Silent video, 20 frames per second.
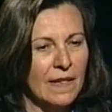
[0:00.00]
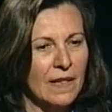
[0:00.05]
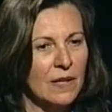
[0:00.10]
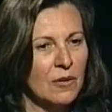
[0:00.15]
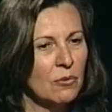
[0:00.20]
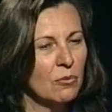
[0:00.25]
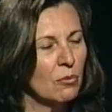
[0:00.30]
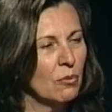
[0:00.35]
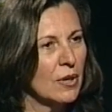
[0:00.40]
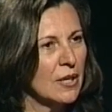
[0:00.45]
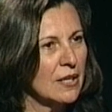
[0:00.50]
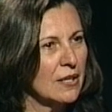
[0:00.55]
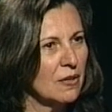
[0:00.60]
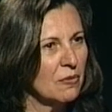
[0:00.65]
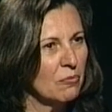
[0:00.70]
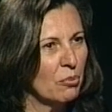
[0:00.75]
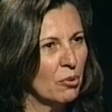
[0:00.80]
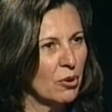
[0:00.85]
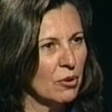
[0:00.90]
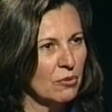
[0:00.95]
what an
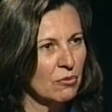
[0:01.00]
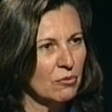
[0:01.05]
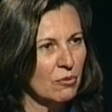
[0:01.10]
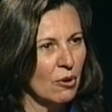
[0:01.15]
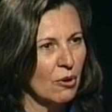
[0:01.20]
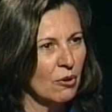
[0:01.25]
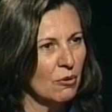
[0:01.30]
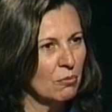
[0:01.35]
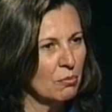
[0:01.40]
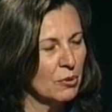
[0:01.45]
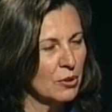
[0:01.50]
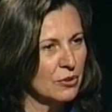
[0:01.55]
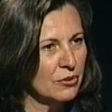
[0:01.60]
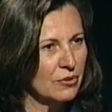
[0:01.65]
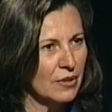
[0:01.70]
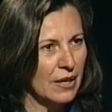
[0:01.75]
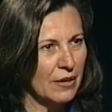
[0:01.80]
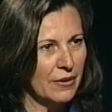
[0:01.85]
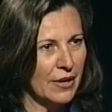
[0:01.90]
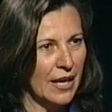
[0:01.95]
important role bull
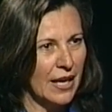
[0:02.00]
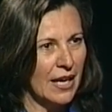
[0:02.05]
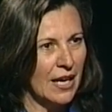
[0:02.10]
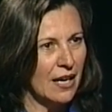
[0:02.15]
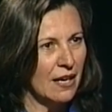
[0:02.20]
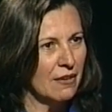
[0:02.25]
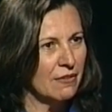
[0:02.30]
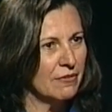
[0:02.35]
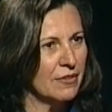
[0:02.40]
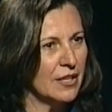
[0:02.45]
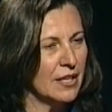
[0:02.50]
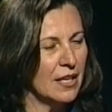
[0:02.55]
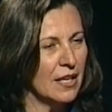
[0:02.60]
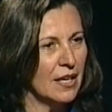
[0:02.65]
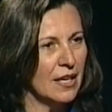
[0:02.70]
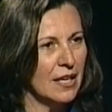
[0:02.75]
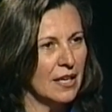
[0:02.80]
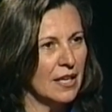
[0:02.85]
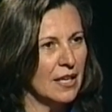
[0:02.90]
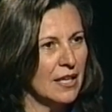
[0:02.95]
trout have
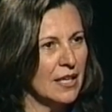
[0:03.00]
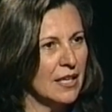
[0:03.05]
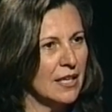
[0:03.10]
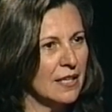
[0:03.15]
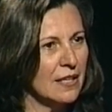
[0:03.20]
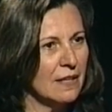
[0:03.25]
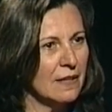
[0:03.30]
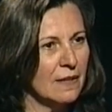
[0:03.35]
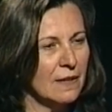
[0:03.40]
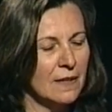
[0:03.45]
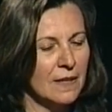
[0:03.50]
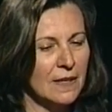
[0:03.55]
and